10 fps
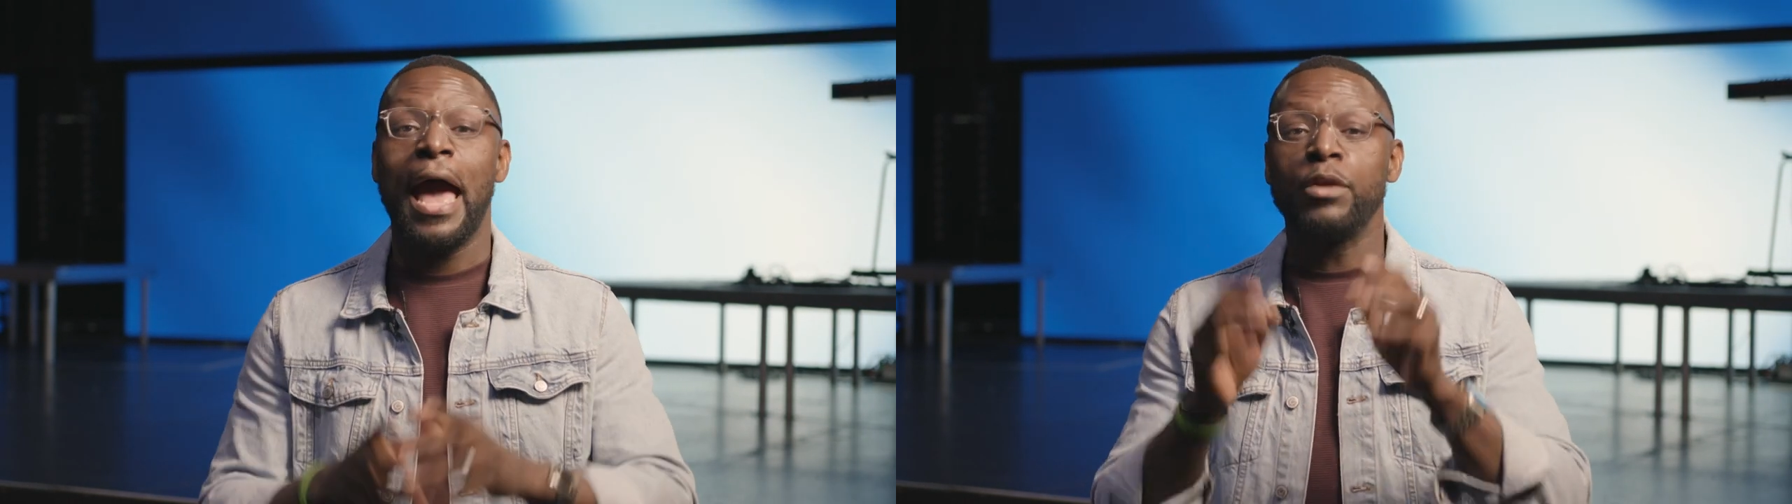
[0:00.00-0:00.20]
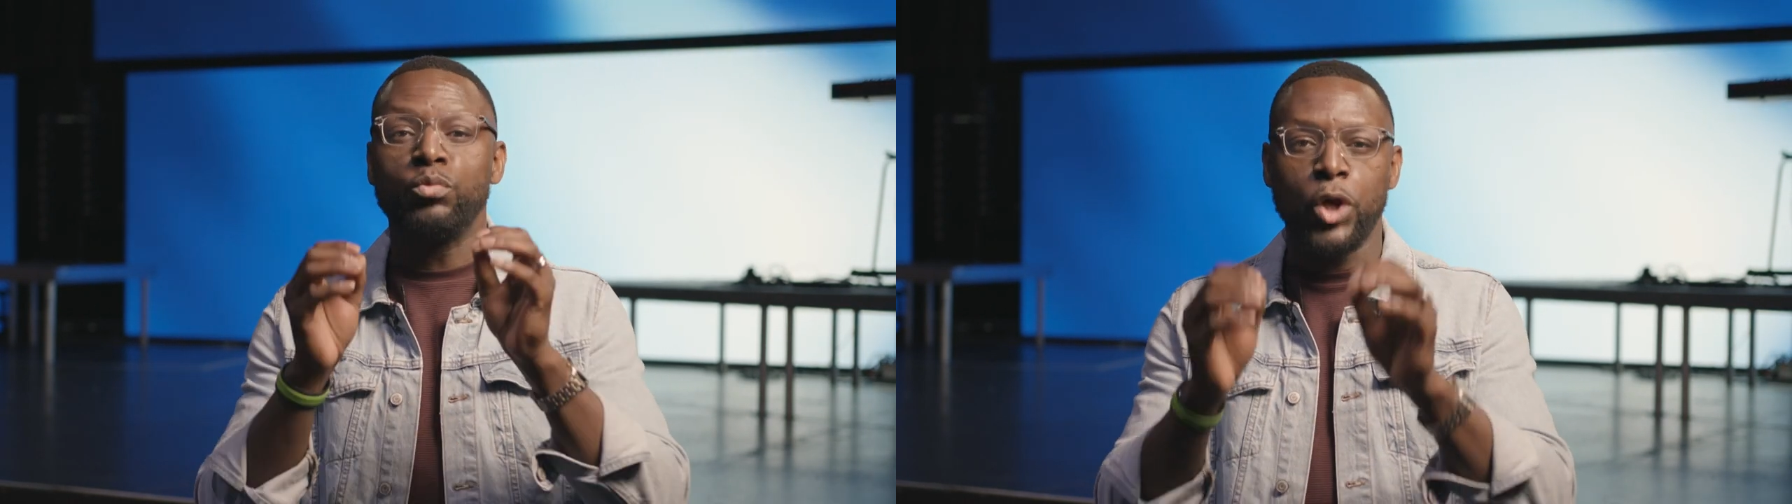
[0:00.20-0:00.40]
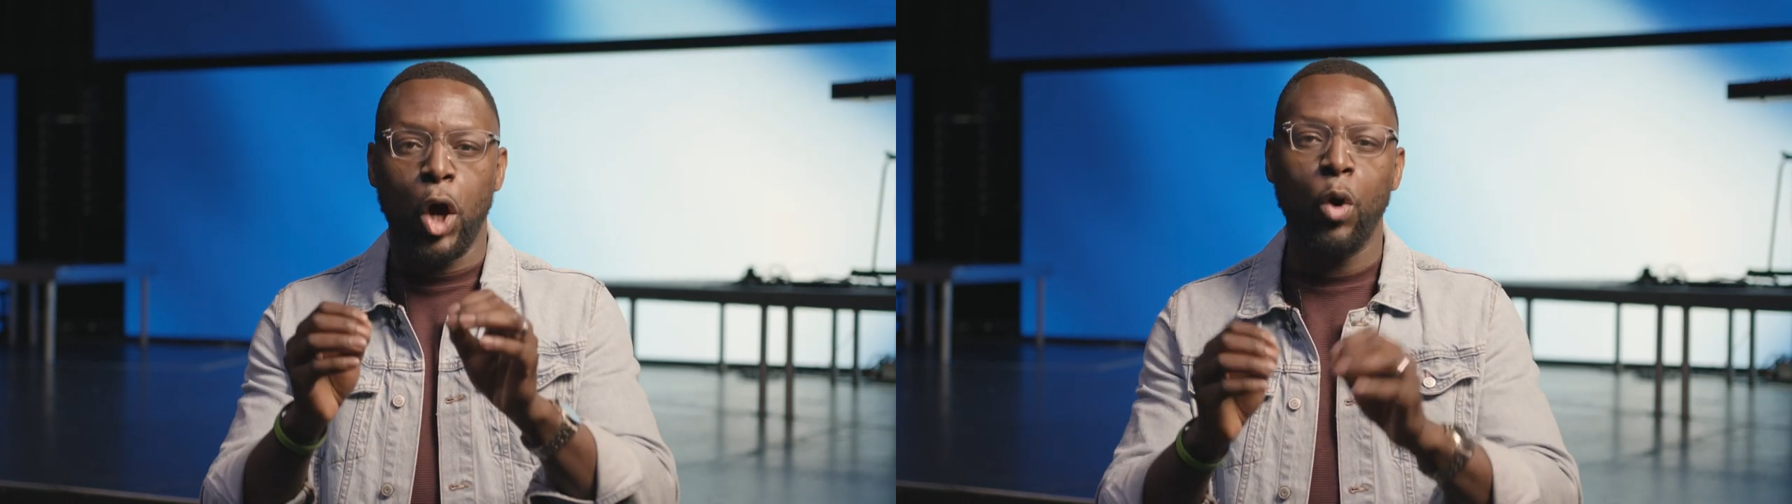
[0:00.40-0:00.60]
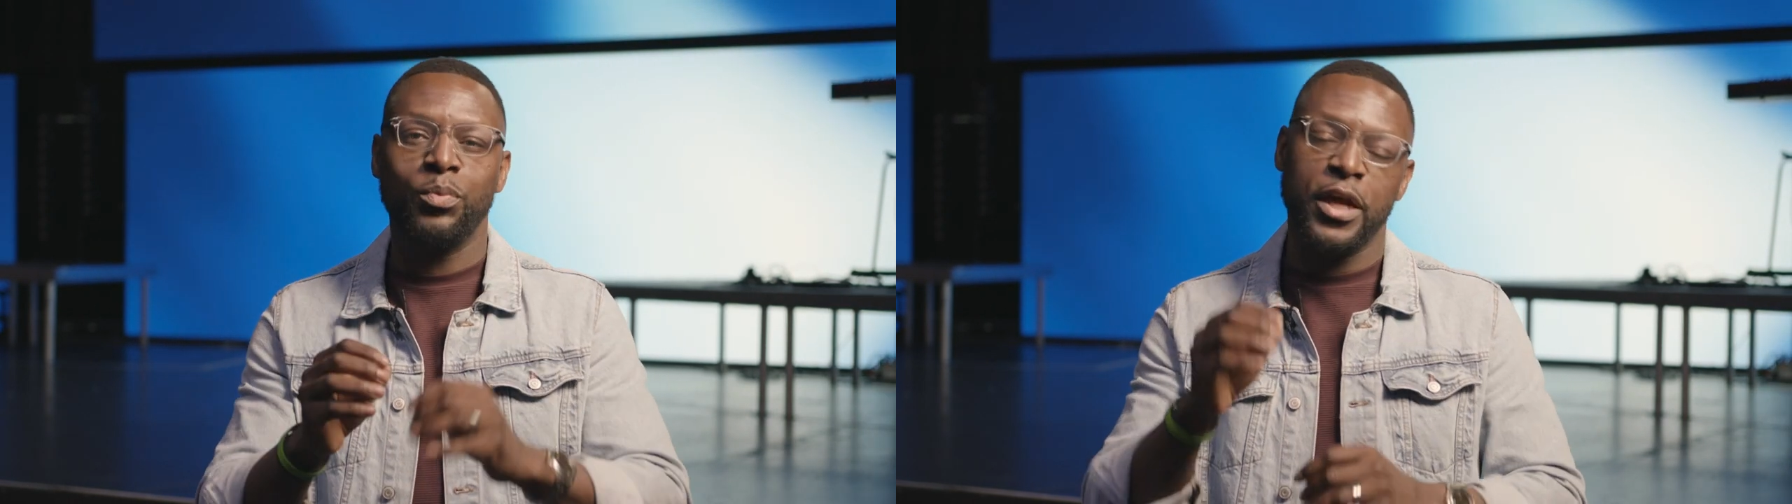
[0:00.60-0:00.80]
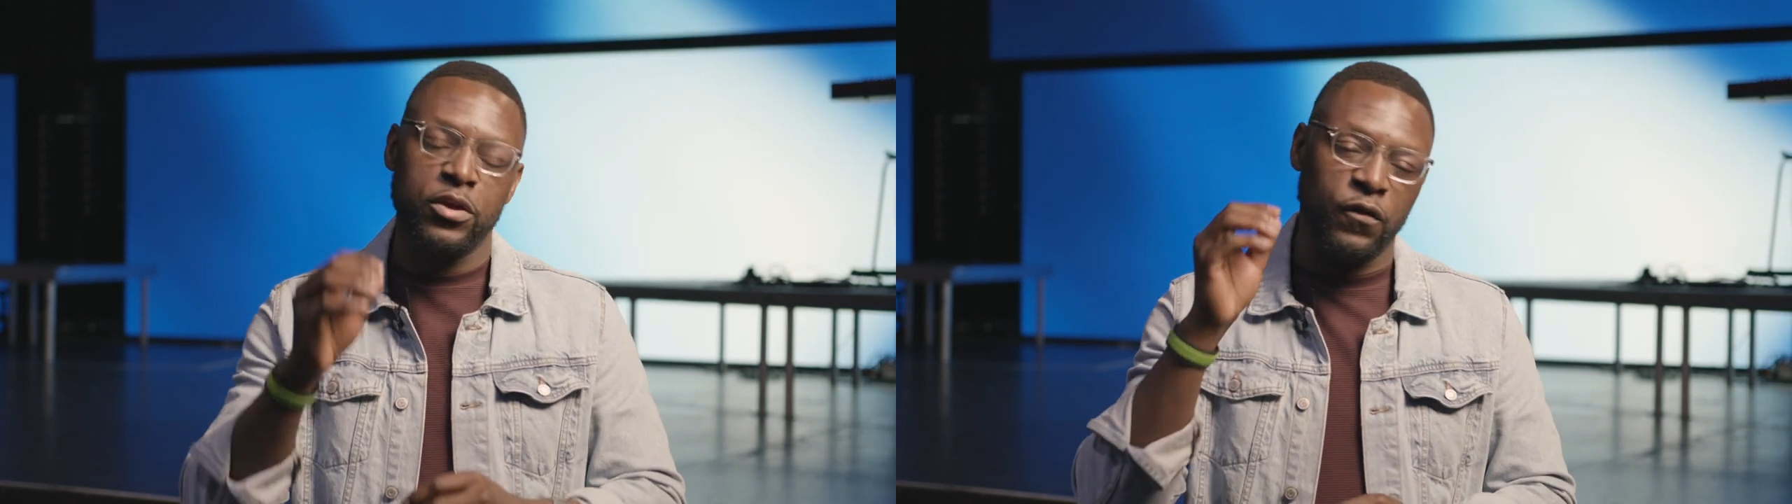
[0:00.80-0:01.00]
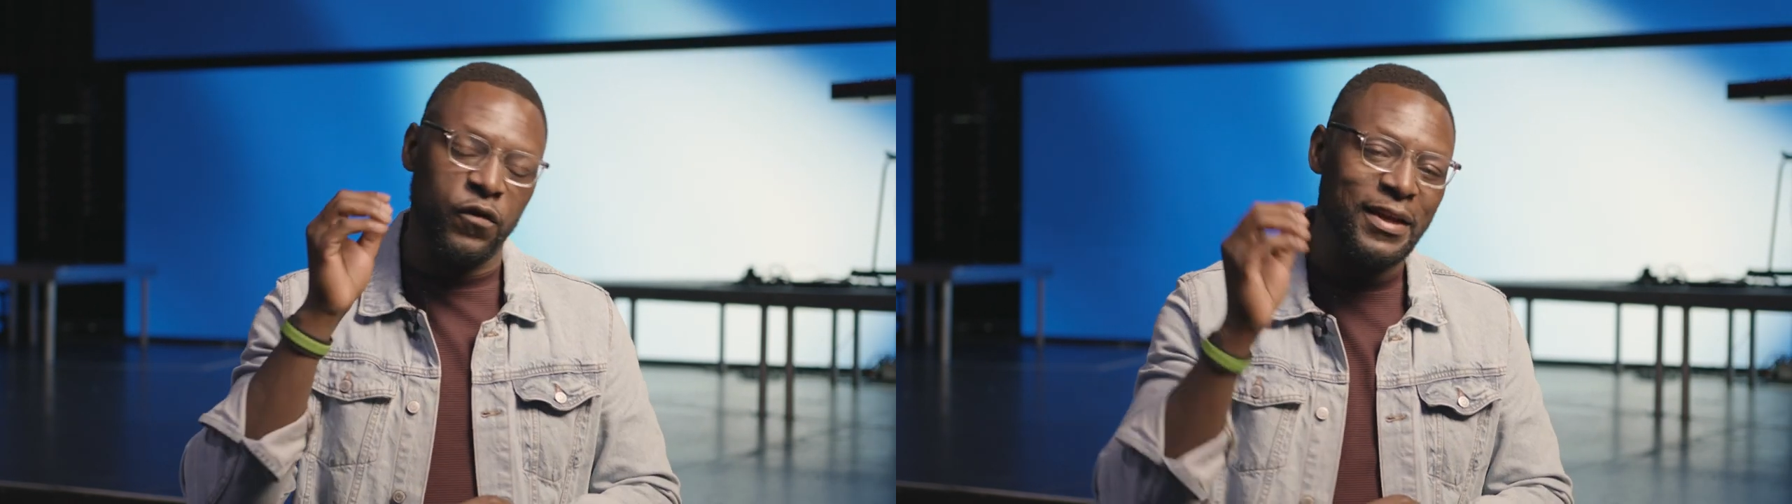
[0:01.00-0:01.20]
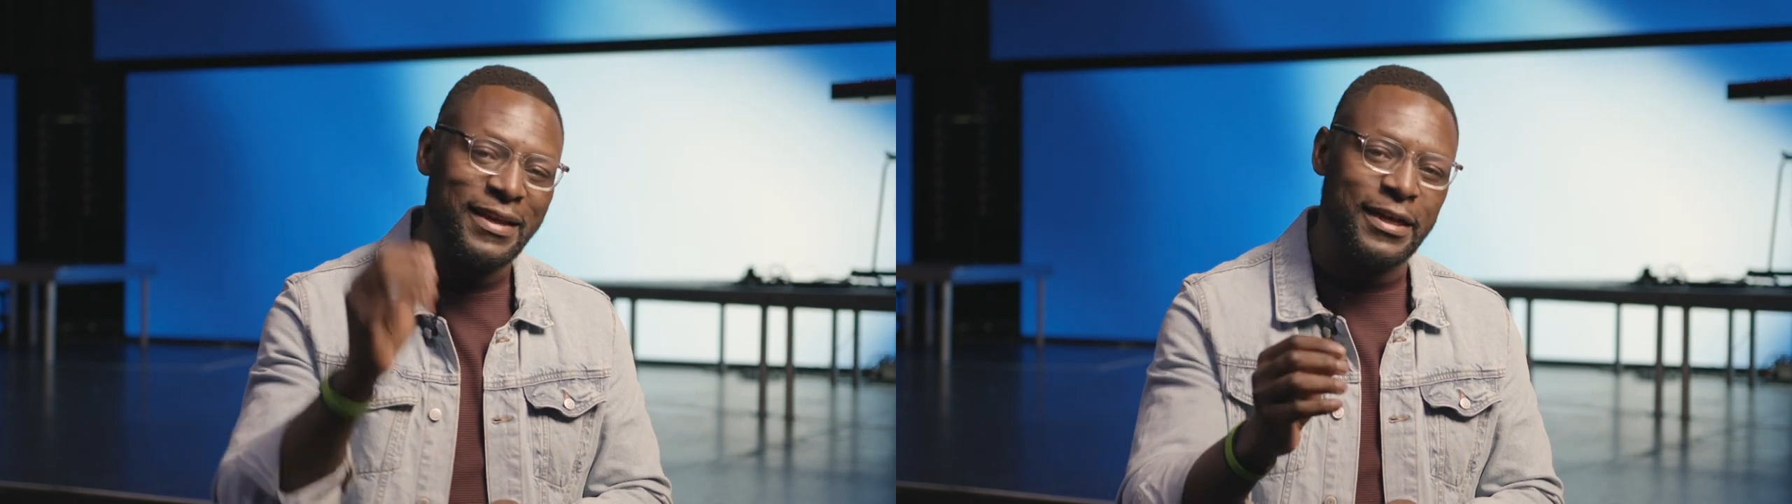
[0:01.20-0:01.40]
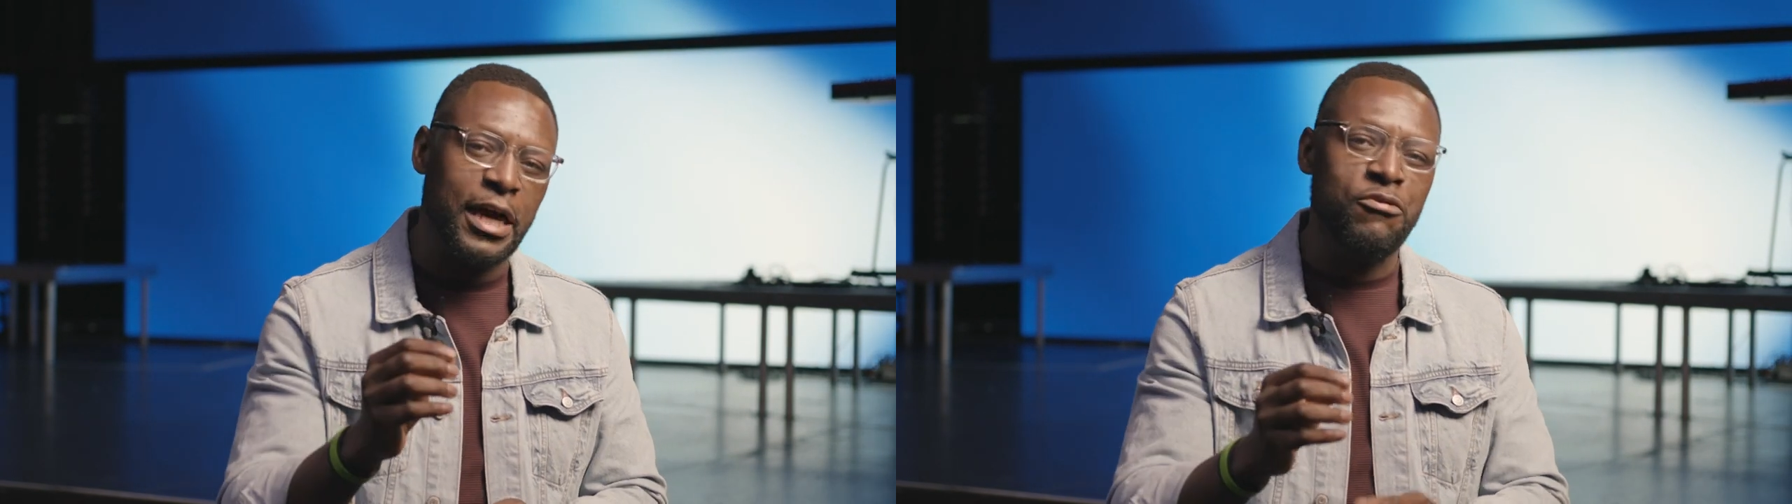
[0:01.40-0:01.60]
and we hope that you feel
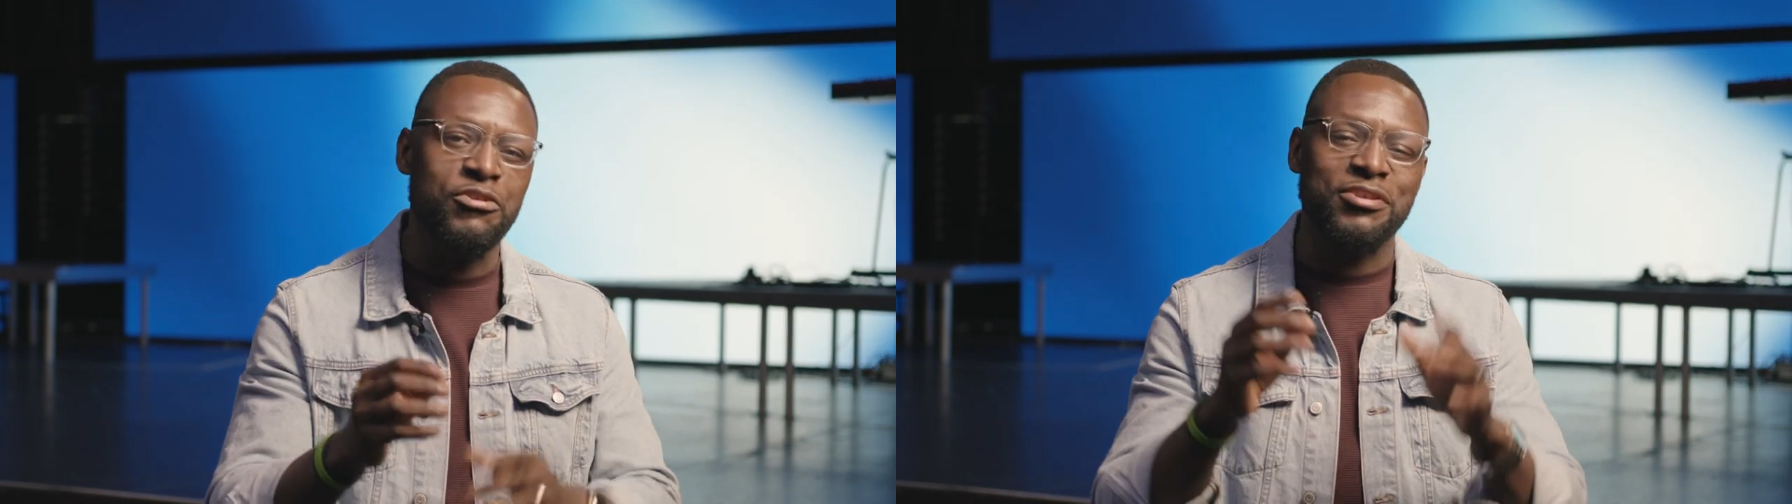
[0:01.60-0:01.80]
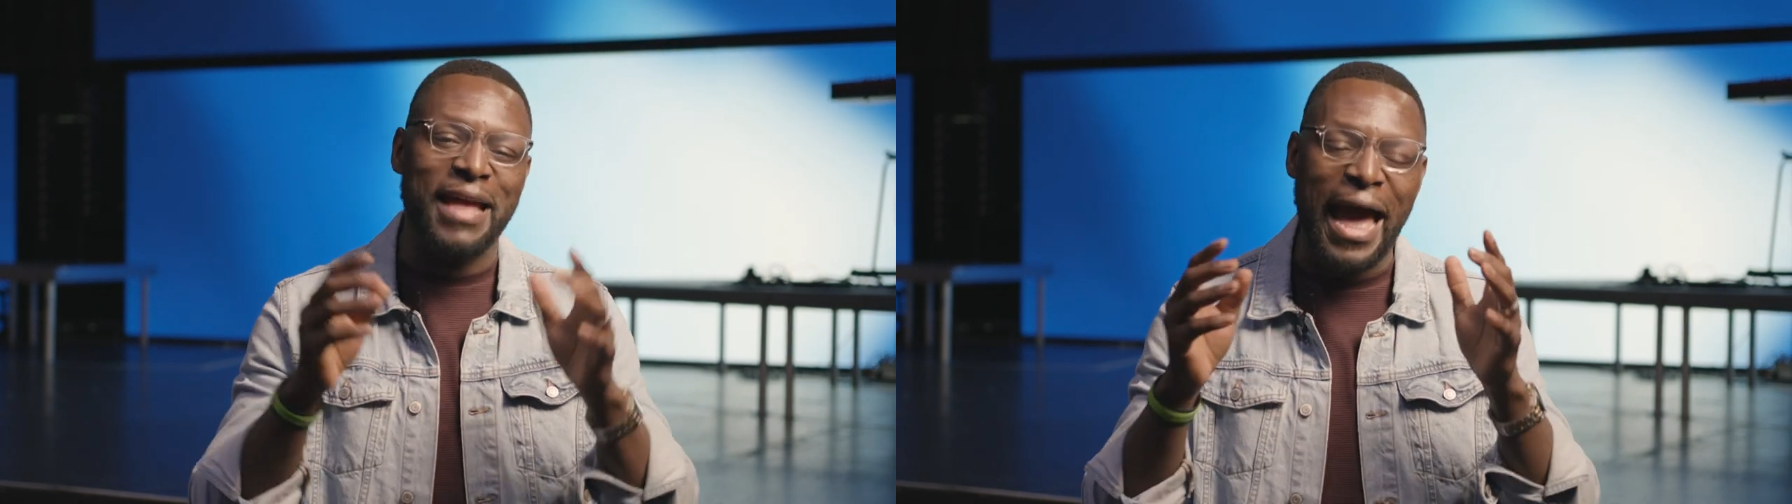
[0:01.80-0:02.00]
encouraged